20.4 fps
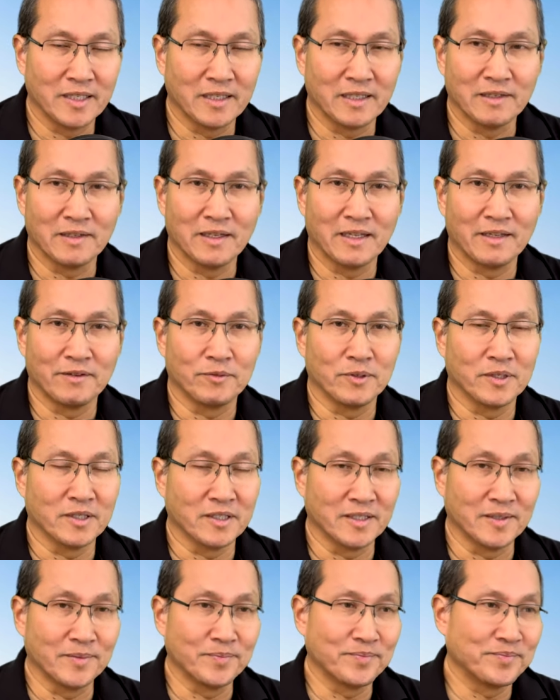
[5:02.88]
And
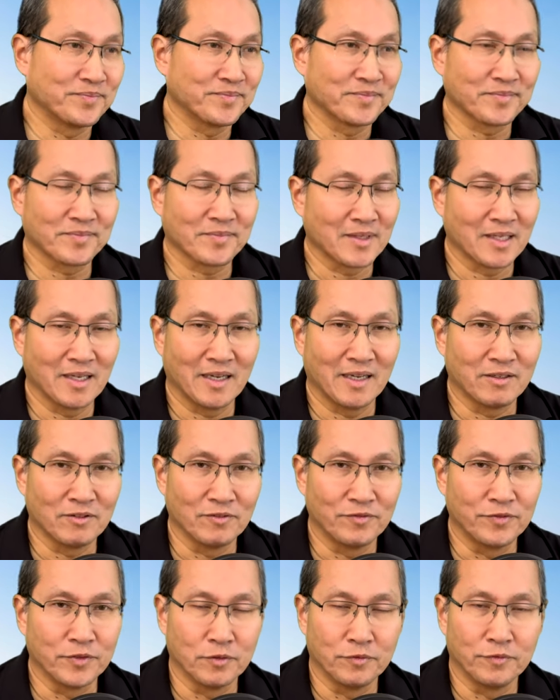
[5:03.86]
really, I
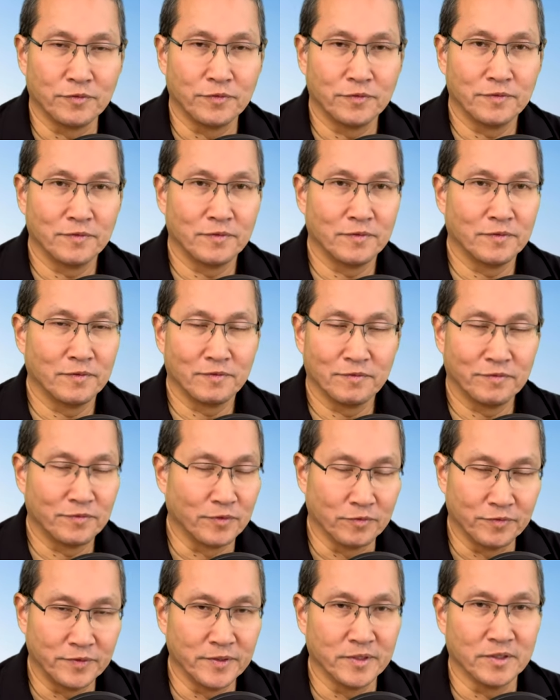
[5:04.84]
don't feel
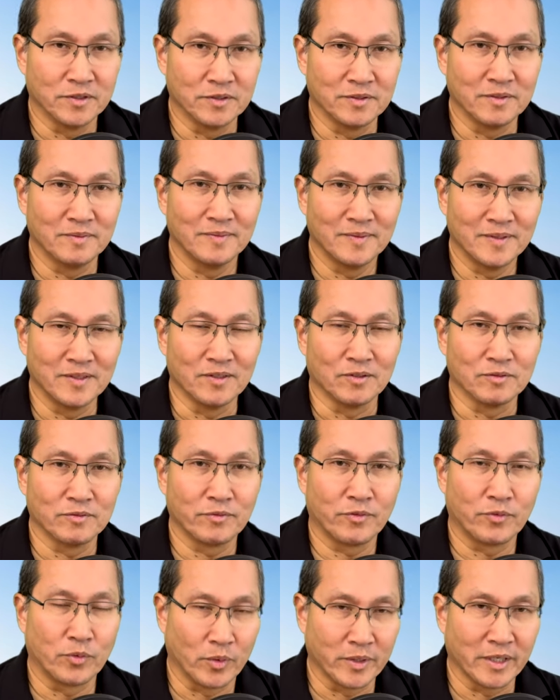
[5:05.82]
fulfilled, you know,
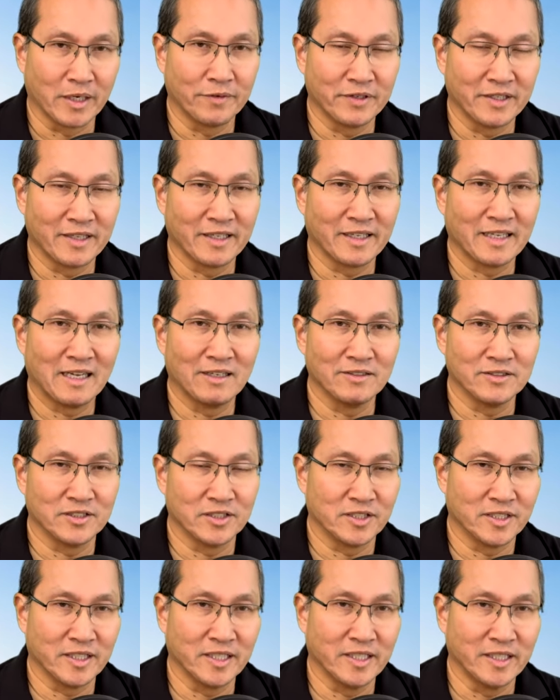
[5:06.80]
throwing everything out,
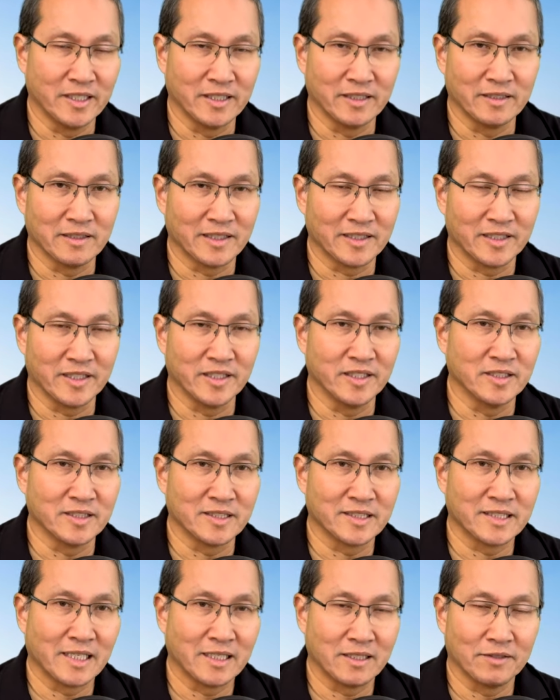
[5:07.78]
just eating like the
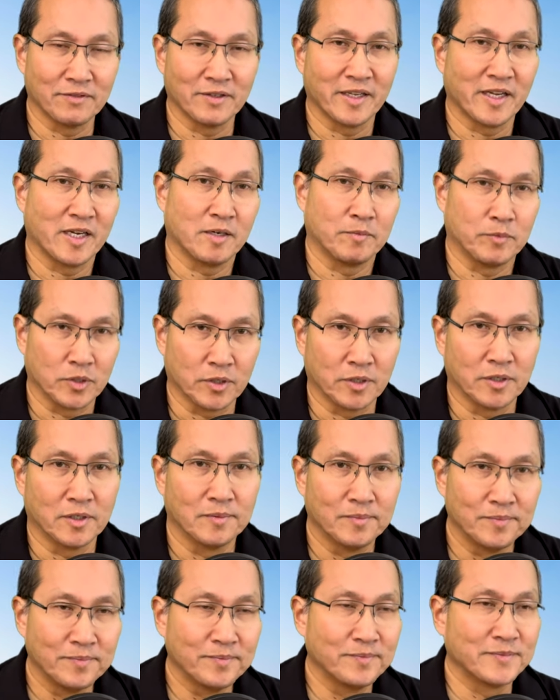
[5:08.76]
inside of a
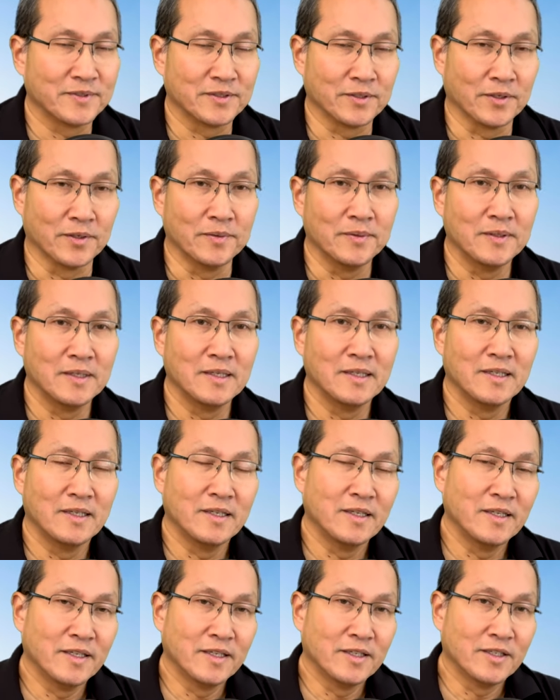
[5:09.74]
hamburger. So
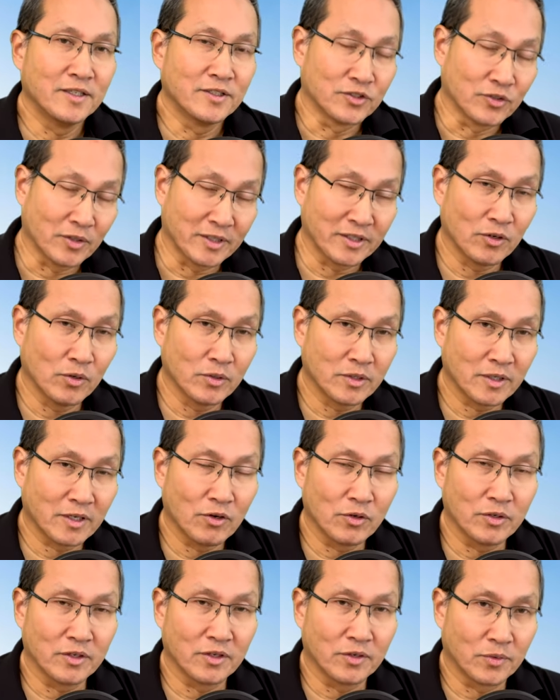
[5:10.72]
I go to
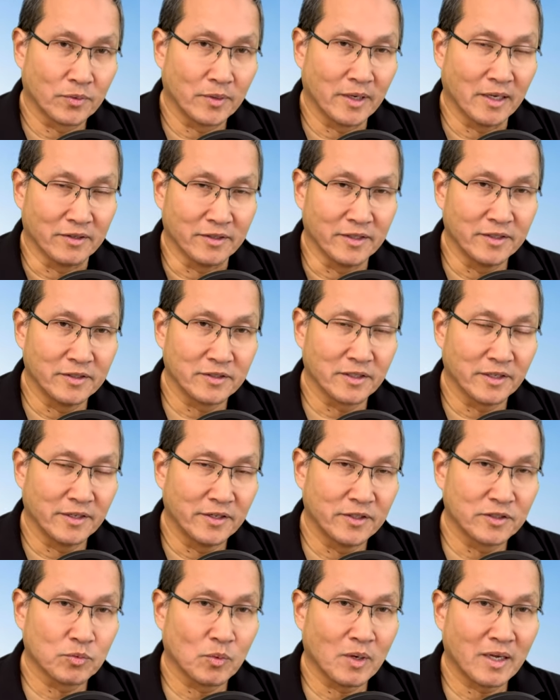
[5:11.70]
Golden Corral, and
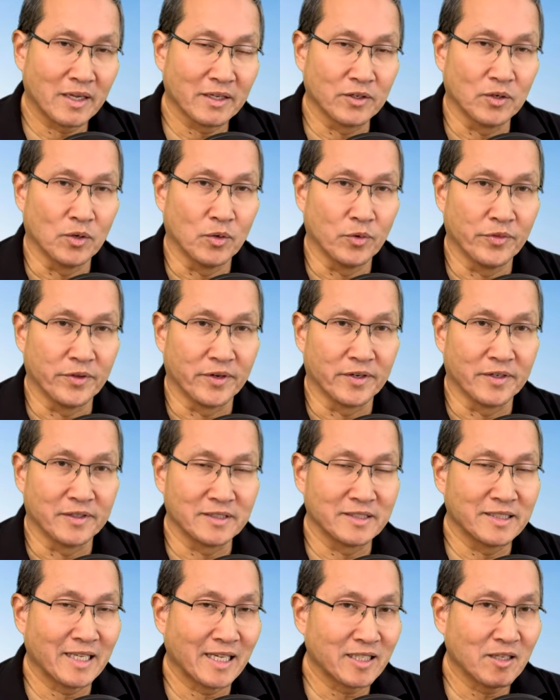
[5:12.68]
here's why I go there.
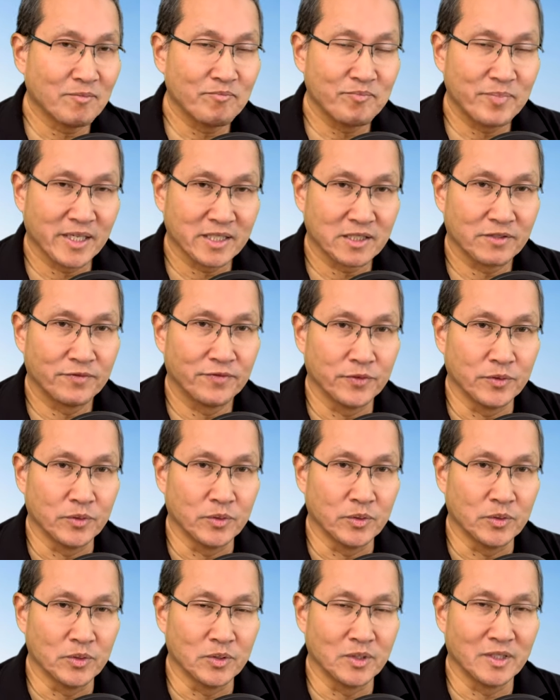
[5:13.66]
It's not the best
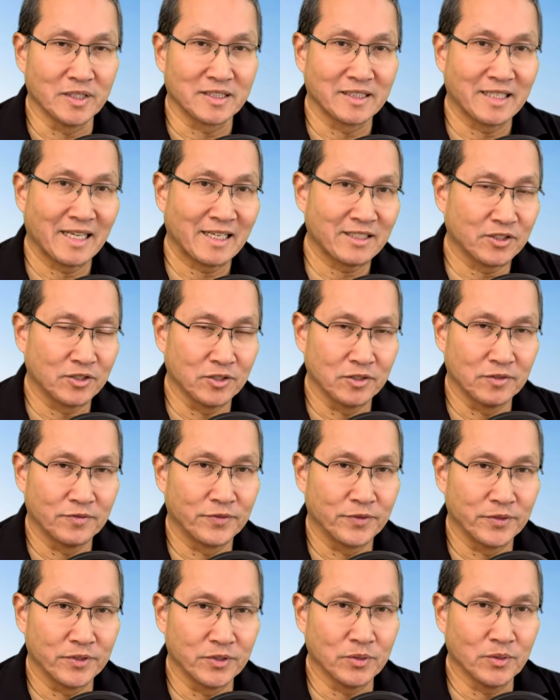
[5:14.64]
food. It's not good
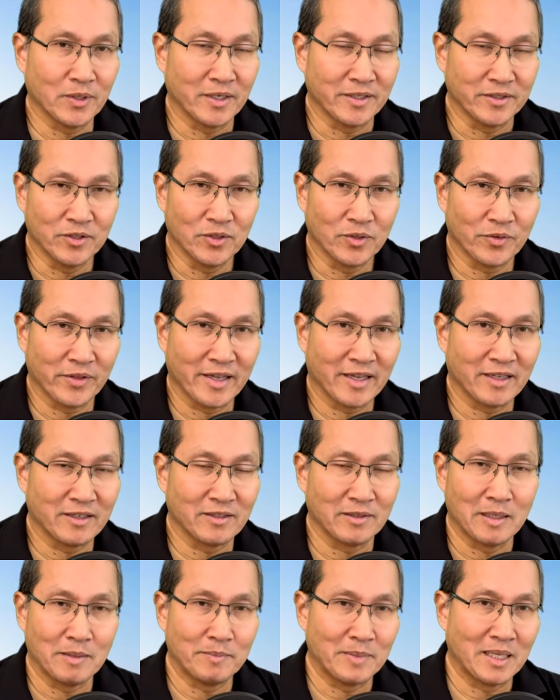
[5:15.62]
for you. I know that,
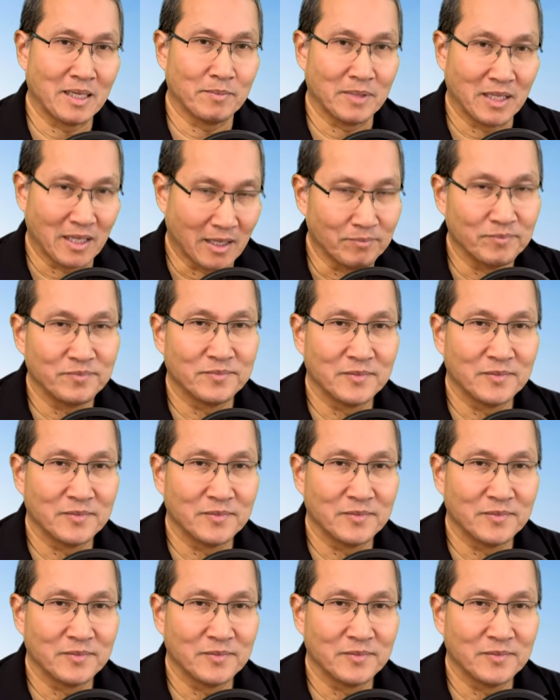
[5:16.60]
blah, blah, blah.